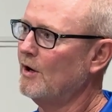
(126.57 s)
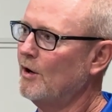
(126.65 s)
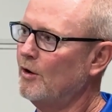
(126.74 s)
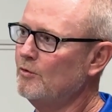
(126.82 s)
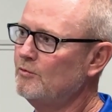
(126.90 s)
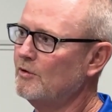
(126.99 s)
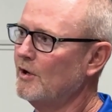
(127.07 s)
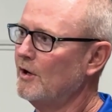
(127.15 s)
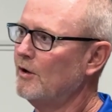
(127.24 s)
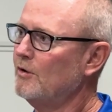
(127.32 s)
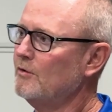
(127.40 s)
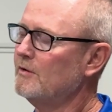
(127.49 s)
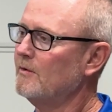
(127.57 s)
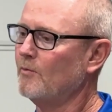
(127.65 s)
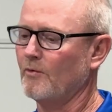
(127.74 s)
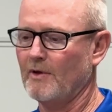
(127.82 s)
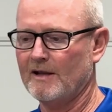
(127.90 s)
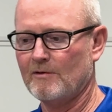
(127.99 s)
hoo, hoo,
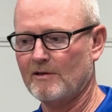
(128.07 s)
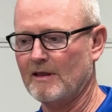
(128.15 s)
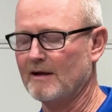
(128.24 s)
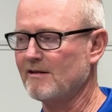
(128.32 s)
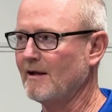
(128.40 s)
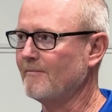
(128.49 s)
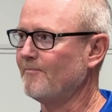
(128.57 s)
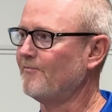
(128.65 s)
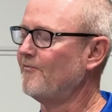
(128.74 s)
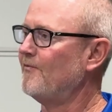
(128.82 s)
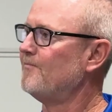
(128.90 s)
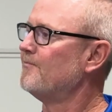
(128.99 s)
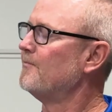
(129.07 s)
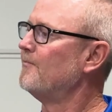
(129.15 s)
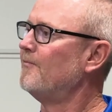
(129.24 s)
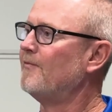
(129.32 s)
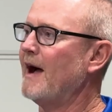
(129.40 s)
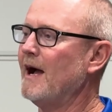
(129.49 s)
well, that's that
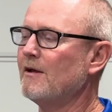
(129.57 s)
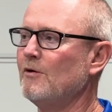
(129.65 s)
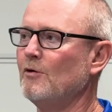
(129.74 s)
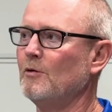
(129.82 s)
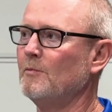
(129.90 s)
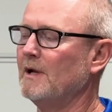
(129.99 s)
vacuum.